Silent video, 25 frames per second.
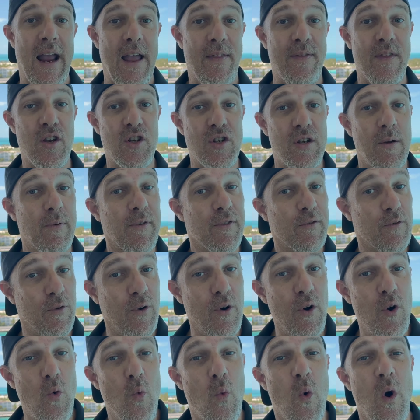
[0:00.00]
and the ship's
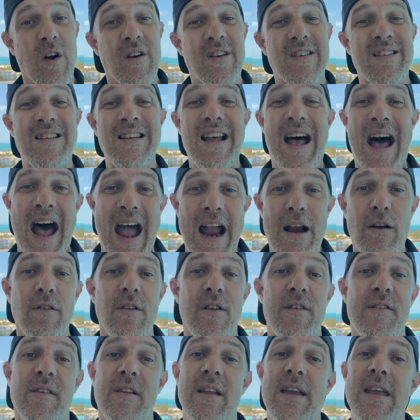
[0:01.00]
crew worked
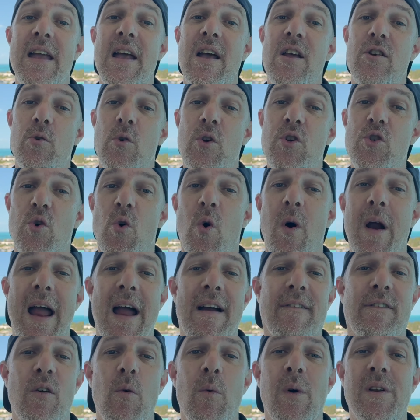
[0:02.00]
tirelessly to ensure
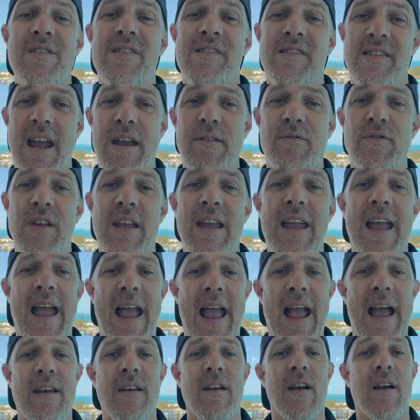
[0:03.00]
everyone's safety
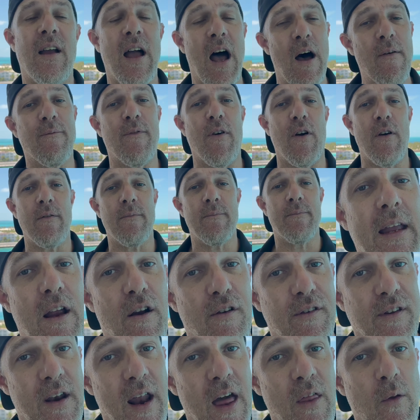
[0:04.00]
and comfort.
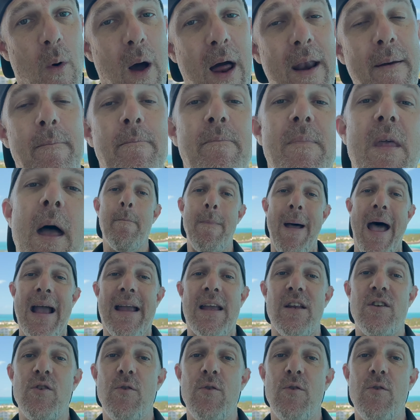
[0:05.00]
Here's another one. Back in